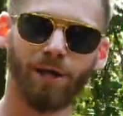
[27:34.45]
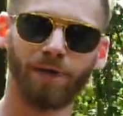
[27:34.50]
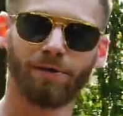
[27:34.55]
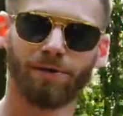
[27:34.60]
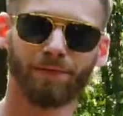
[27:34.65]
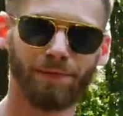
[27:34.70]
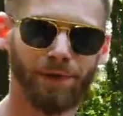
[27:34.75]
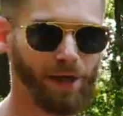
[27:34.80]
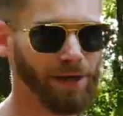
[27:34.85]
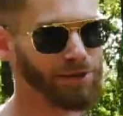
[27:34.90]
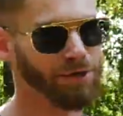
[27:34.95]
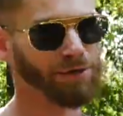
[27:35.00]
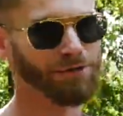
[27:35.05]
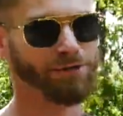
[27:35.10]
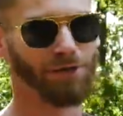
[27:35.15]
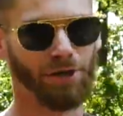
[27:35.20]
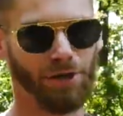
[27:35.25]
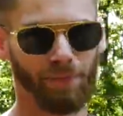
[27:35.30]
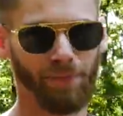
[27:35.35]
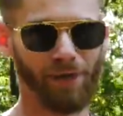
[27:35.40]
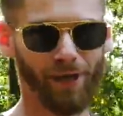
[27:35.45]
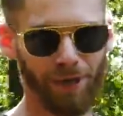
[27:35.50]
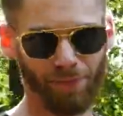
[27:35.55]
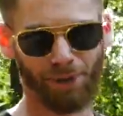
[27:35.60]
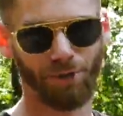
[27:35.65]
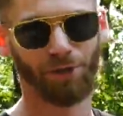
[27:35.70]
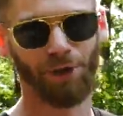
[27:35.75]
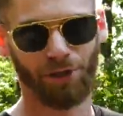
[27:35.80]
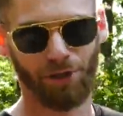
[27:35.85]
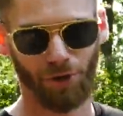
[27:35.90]
I know it's a little bit
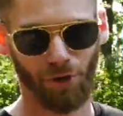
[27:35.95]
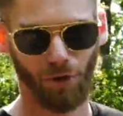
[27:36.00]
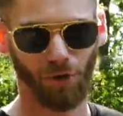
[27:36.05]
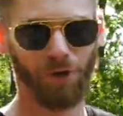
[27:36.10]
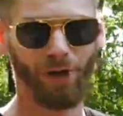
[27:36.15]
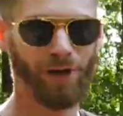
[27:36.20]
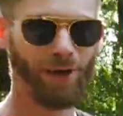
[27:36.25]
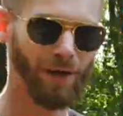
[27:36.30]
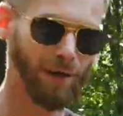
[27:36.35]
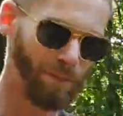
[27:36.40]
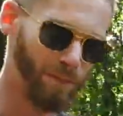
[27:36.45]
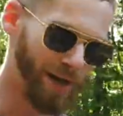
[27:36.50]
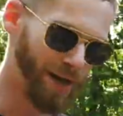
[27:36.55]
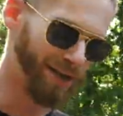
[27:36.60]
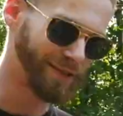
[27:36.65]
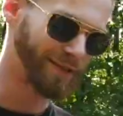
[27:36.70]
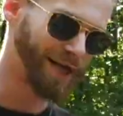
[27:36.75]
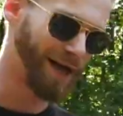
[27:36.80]
hypocritical, but